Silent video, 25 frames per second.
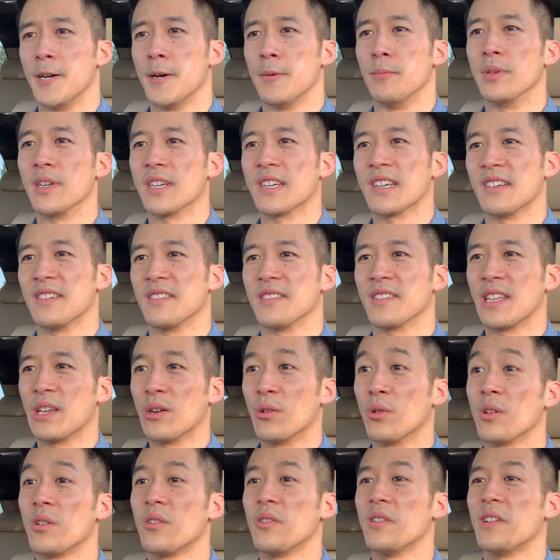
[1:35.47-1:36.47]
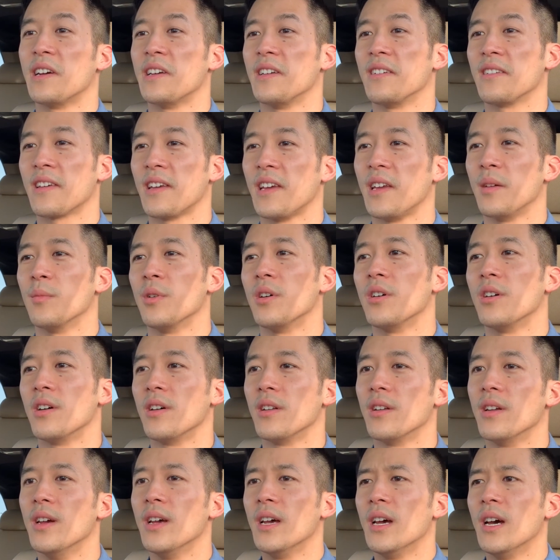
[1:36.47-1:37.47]
because the oil light came
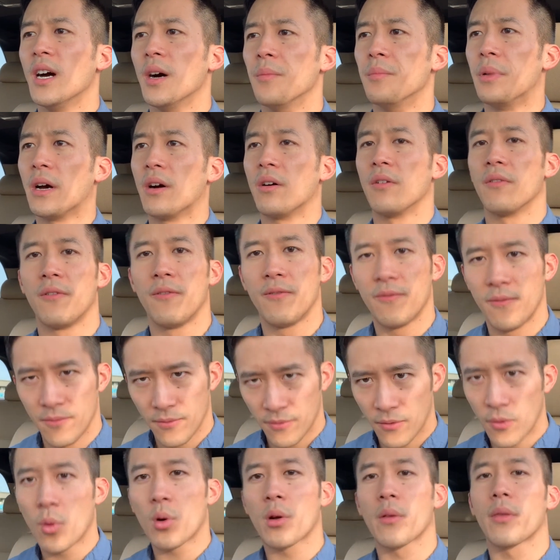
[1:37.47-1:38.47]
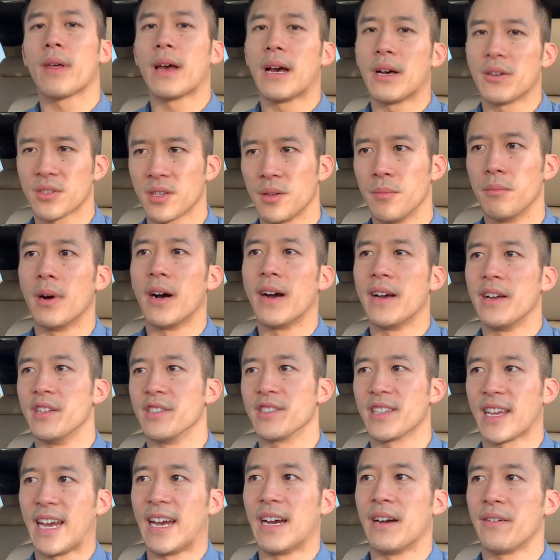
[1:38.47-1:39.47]
on about 4,000
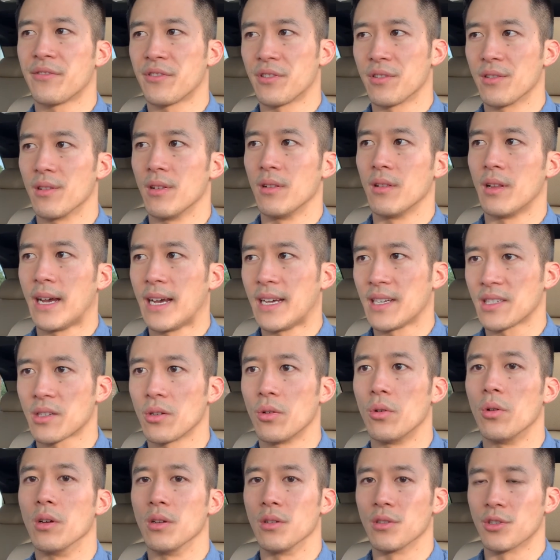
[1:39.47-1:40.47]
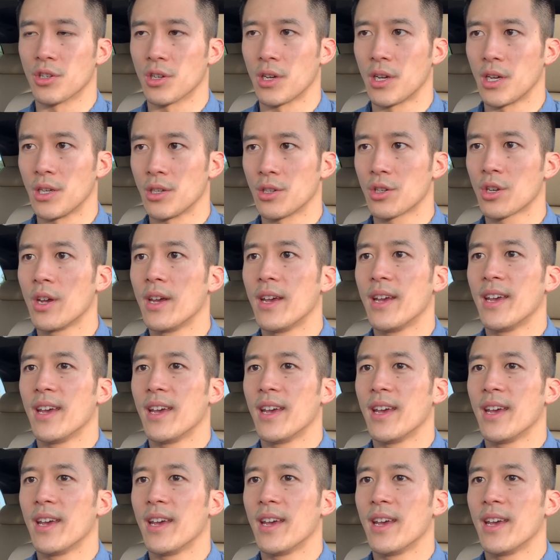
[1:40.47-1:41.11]
miles after the last oil change.